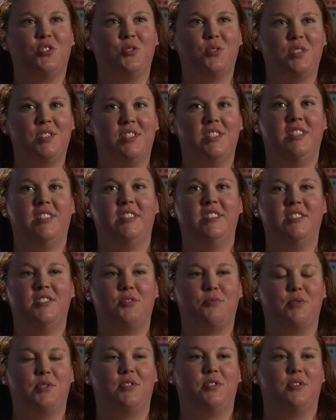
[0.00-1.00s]
To see
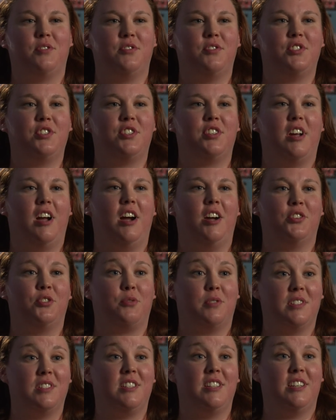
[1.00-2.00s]
this research uh,
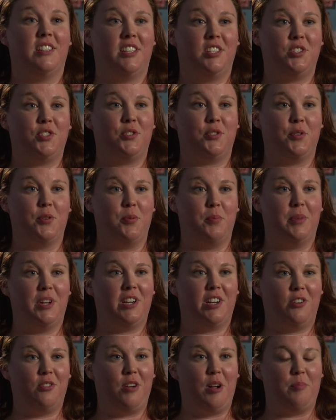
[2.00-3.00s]
translated to
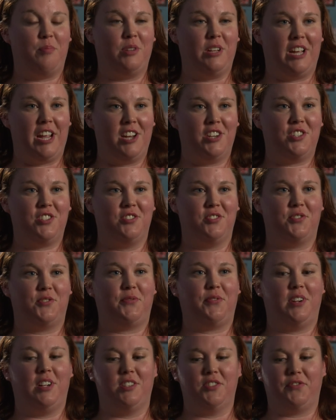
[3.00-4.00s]
medical applications
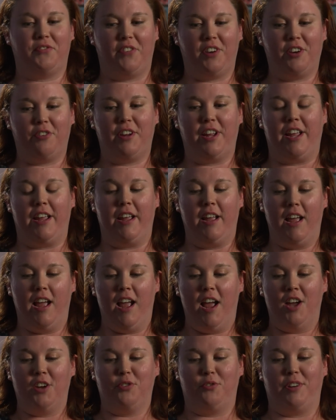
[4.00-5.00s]
feels very
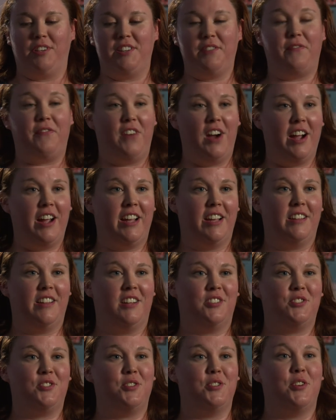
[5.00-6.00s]
gratifying,
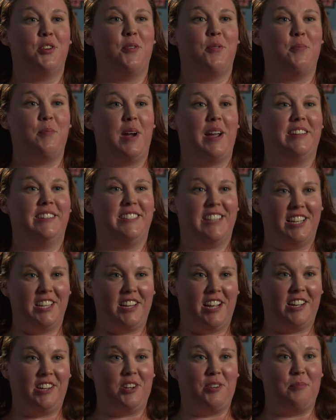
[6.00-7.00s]
that to know my
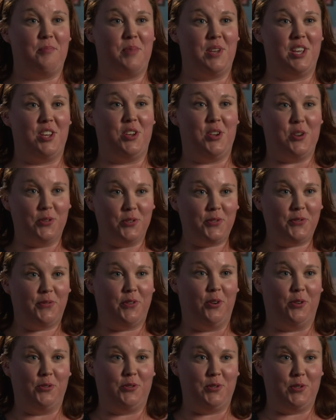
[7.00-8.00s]
data can be
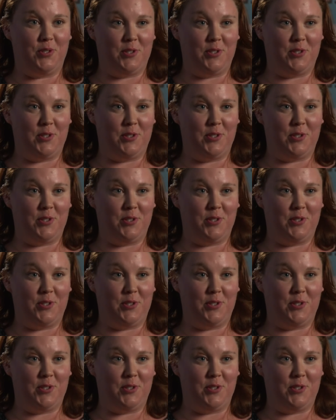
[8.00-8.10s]
useful to